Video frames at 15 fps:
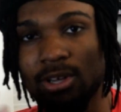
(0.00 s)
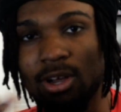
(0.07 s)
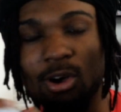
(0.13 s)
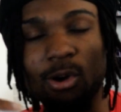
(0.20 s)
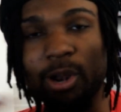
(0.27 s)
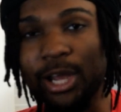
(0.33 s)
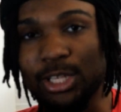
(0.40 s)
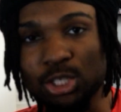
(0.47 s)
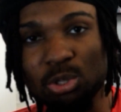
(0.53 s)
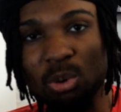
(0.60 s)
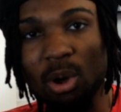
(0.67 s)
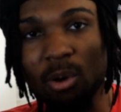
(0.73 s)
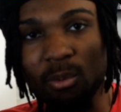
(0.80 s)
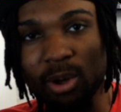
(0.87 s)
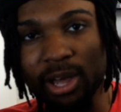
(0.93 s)
a
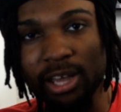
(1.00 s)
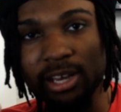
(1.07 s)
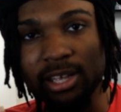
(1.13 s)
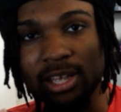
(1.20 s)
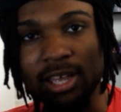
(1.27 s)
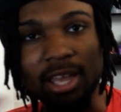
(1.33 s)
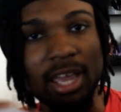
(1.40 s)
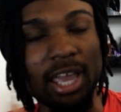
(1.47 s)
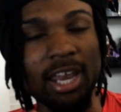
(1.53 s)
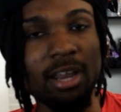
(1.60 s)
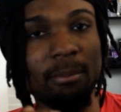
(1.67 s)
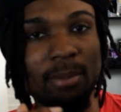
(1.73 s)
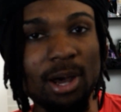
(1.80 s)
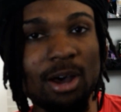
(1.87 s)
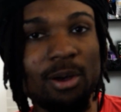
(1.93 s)
2-on-1 and the
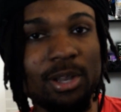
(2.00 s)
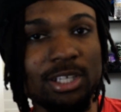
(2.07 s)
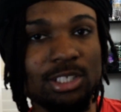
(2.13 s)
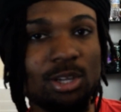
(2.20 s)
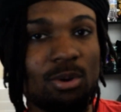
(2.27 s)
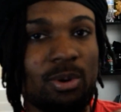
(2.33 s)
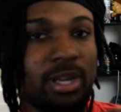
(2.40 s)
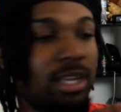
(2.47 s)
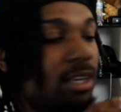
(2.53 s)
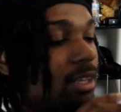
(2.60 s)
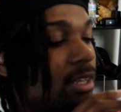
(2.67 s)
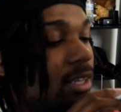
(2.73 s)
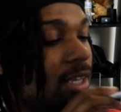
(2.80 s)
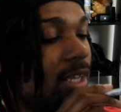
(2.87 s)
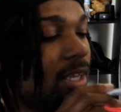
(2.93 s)
ball is going
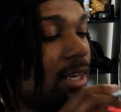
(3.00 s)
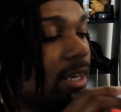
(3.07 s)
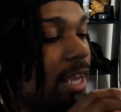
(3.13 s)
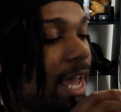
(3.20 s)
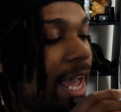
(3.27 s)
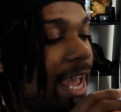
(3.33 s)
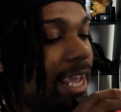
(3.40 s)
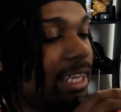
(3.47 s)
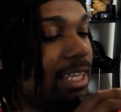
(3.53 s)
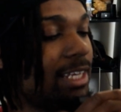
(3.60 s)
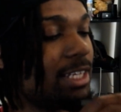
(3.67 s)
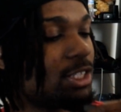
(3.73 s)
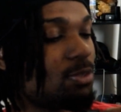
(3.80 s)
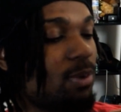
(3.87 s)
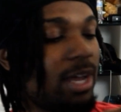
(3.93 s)
diagonally this
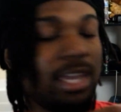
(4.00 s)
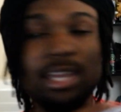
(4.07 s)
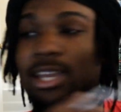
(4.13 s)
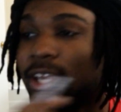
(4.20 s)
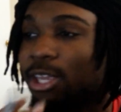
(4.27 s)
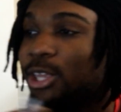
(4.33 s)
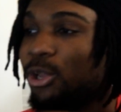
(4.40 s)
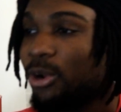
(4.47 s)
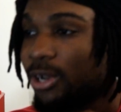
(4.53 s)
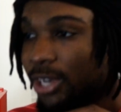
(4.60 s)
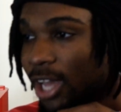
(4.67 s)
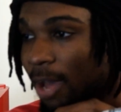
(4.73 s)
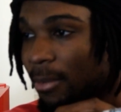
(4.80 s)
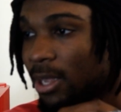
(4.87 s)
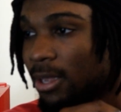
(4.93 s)
way, you're a
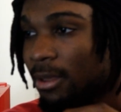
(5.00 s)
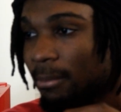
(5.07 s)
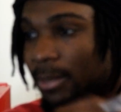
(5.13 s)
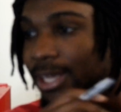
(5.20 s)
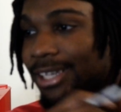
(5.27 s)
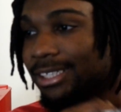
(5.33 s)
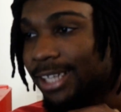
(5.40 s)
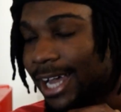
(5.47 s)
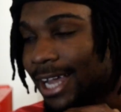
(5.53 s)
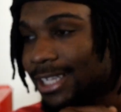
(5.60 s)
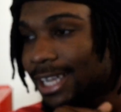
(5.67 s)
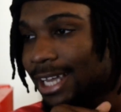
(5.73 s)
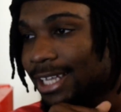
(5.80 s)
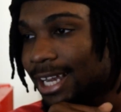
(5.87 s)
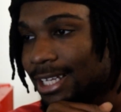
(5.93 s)
dummy, because 9 times
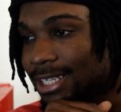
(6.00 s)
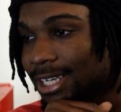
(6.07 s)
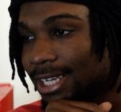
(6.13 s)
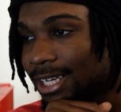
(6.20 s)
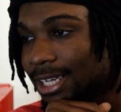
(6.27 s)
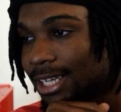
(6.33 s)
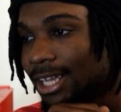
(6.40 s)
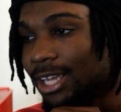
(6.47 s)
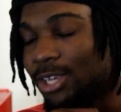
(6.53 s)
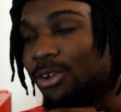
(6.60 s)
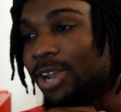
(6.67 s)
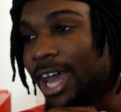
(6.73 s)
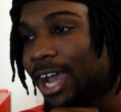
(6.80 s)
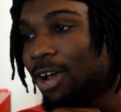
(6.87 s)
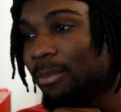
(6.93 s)
out of 10, you're not
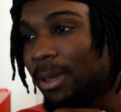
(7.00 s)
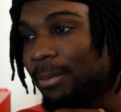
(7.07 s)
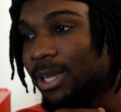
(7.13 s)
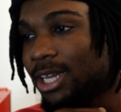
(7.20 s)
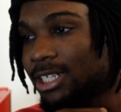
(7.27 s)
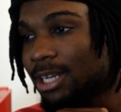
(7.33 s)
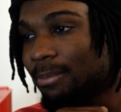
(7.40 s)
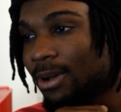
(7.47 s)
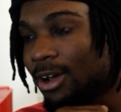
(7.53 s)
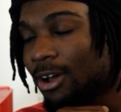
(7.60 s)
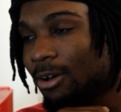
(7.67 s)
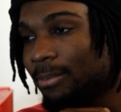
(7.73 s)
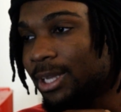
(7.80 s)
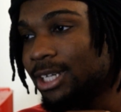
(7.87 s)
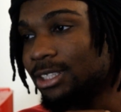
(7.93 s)
going to be able to catch that ball,
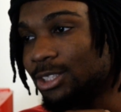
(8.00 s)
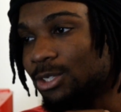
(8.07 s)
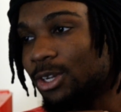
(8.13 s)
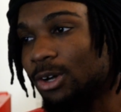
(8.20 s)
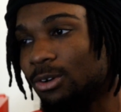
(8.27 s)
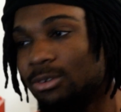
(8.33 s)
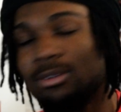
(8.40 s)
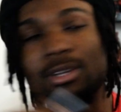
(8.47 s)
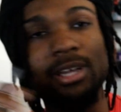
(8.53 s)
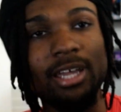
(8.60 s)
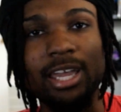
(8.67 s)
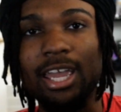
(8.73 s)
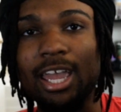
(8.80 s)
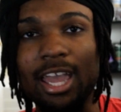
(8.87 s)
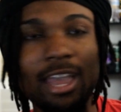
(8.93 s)
because, you know,
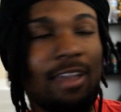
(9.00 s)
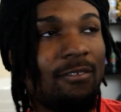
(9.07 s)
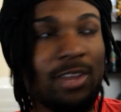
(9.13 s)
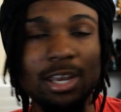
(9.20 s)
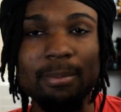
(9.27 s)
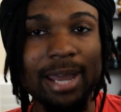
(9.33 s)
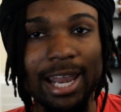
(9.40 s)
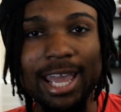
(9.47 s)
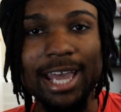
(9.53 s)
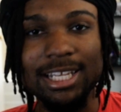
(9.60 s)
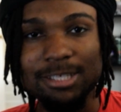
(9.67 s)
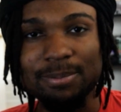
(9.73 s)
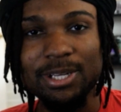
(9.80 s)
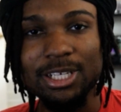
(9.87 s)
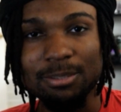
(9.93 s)
if anybody has
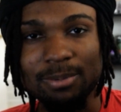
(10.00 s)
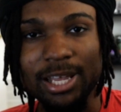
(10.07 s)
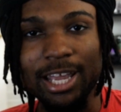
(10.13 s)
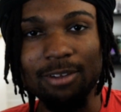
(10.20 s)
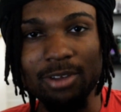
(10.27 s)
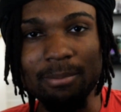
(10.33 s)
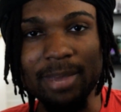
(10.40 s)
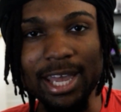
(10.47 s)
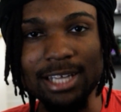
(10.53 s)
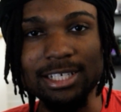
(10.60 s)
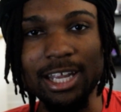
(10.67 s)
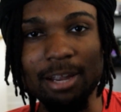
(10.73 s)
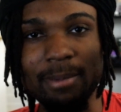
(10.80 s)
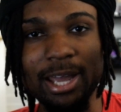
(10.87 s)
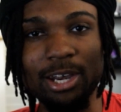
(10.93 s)
experience playing rematch,
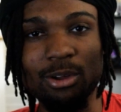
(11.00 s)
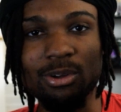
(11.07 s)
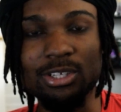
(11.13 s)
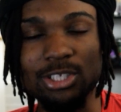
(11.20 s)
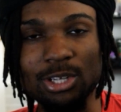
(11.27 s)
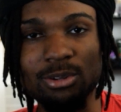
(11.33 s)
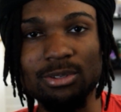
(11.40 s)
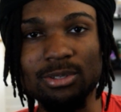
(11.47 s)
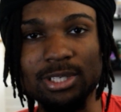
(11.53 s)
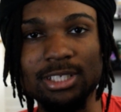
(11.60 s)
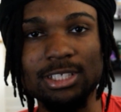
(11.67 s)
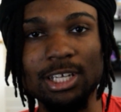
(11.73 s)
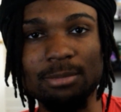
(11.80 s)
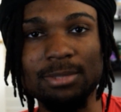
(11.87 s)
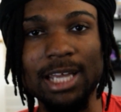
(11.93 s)
everybody knows the circle is
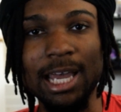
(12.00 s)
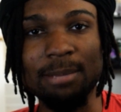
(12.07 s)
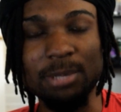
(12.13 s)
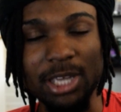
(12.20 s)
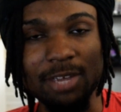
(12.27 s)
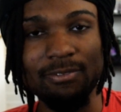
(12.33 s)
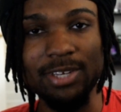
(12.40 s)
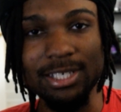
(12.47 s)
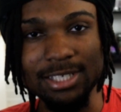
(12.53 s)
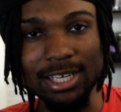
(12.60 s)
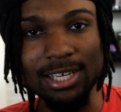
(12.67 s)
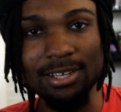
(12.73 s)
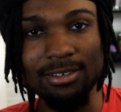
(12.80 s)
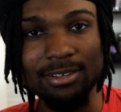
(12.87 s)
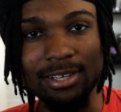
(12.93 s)
sometimes iffy as
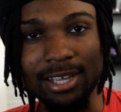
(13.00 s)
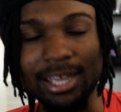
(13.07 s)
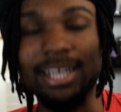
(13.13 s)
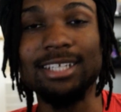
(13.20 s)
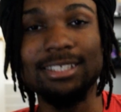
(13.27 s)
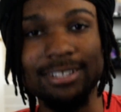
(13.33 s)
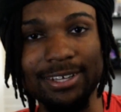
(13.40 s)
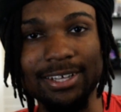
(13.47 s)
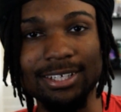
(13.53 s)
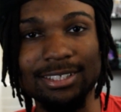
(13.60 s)
hell, and it sucks.